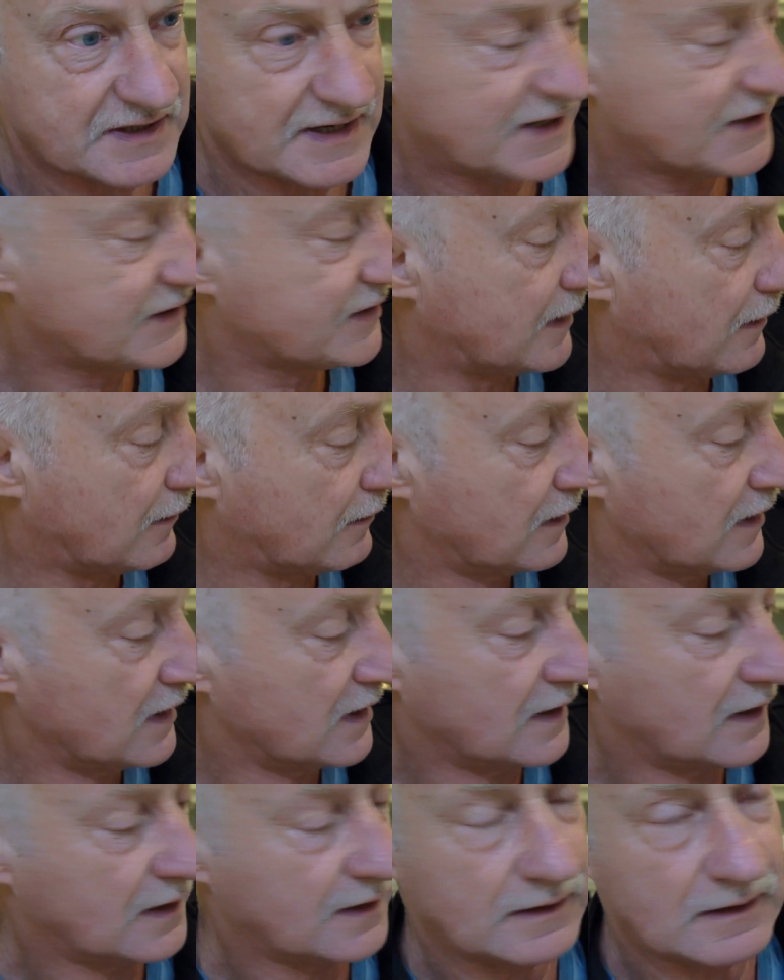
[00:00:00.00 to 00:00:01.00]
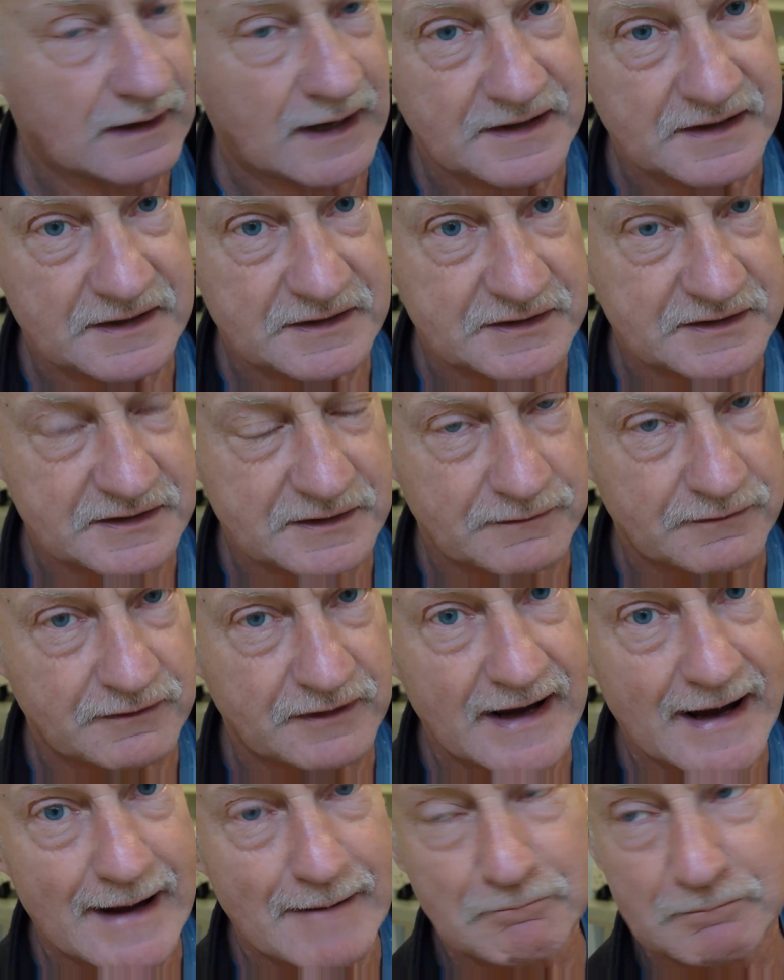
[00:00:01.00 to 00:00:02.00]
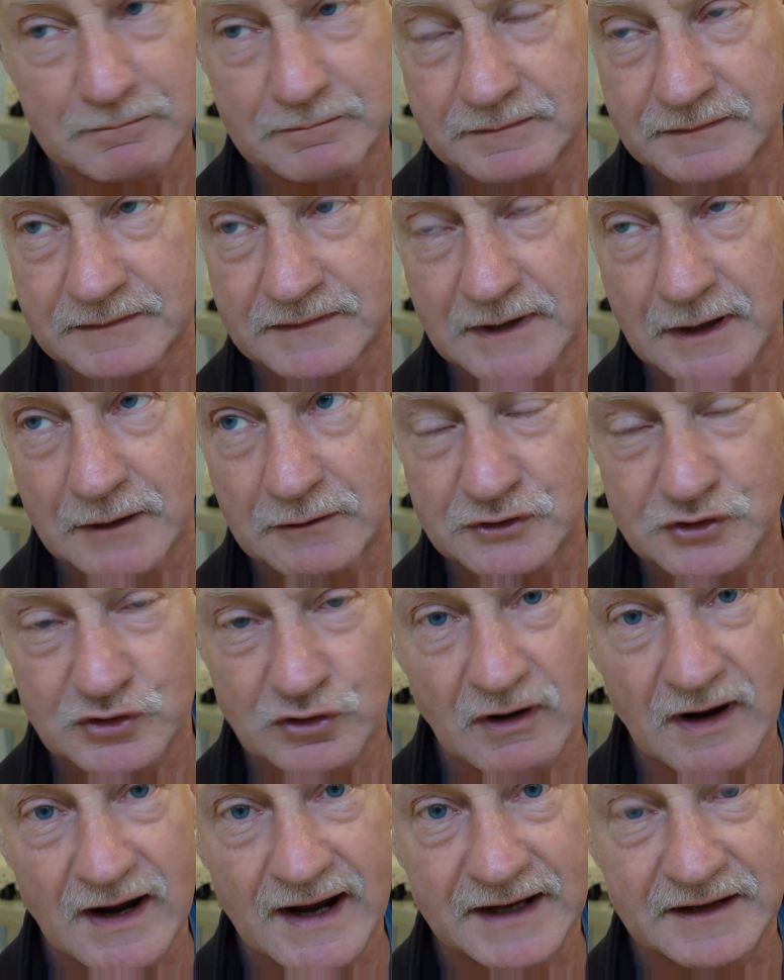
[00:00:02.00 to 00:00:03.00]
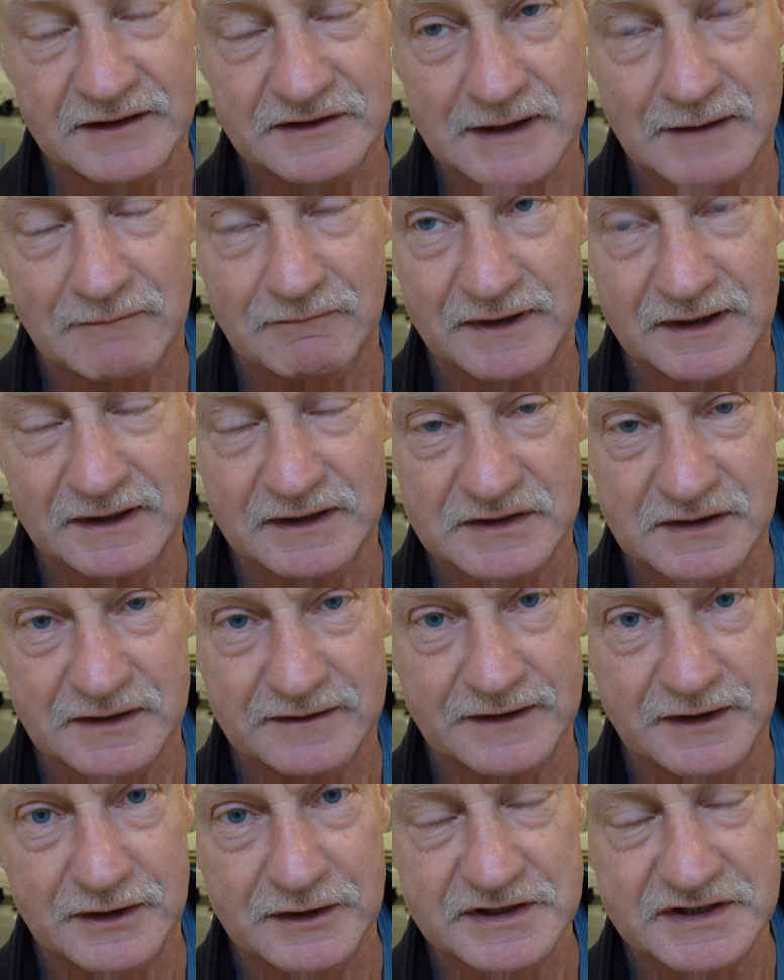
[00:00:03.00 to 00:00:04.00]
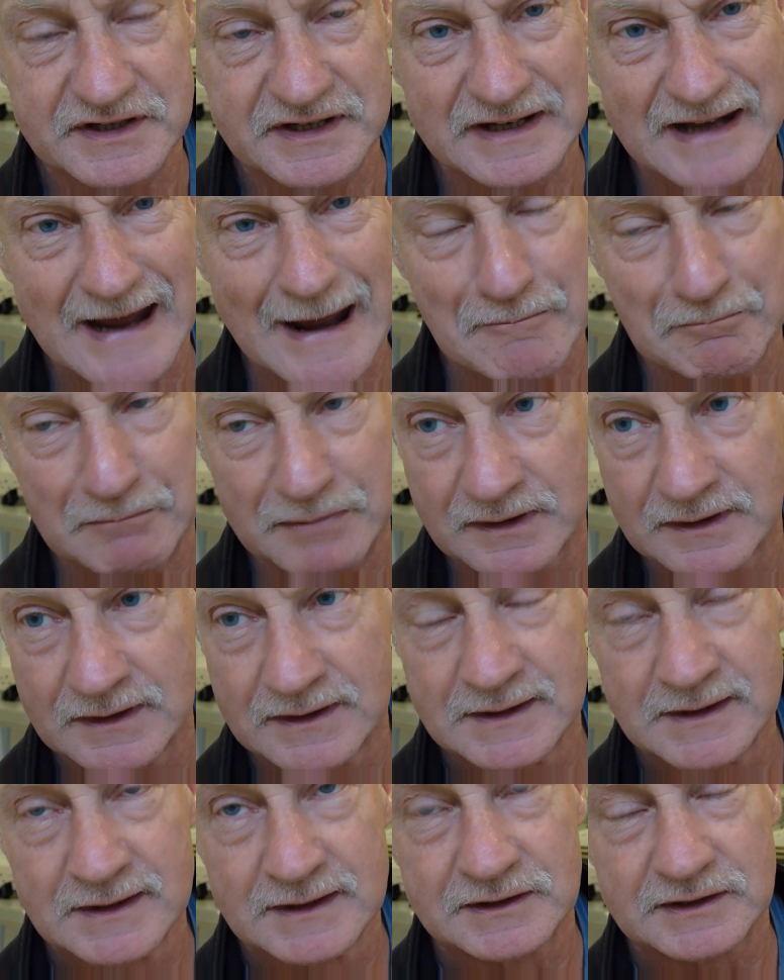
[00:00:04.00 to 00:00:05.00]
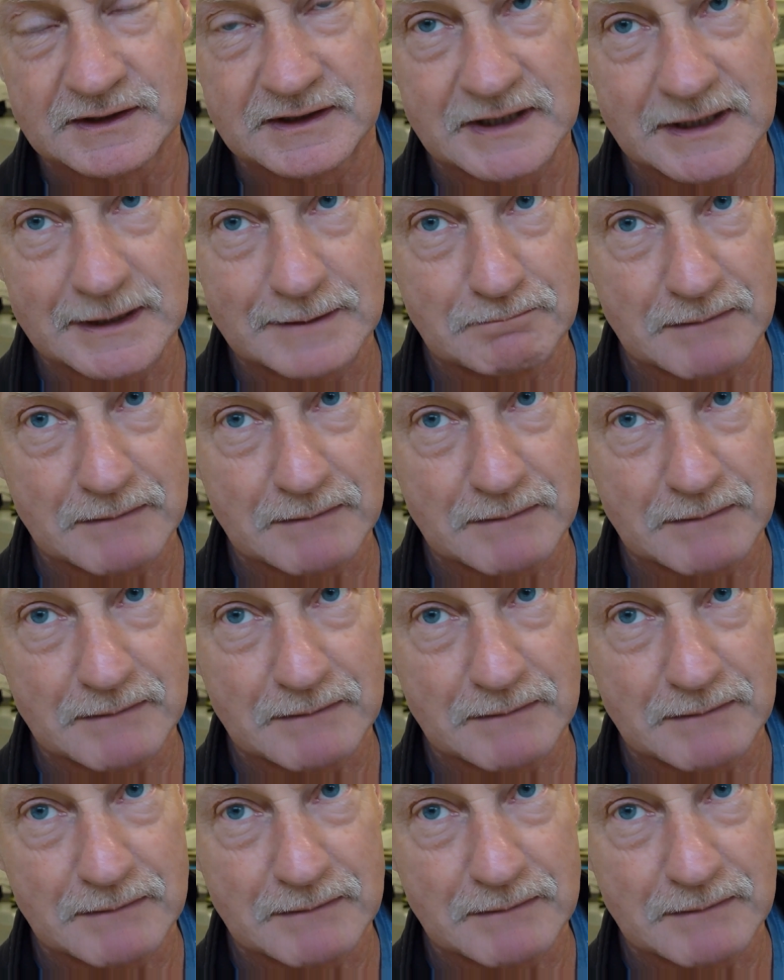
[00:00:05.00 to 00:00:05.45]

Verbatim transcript: test so like this is a 3 amp don't try it in something that's a 13 amp keep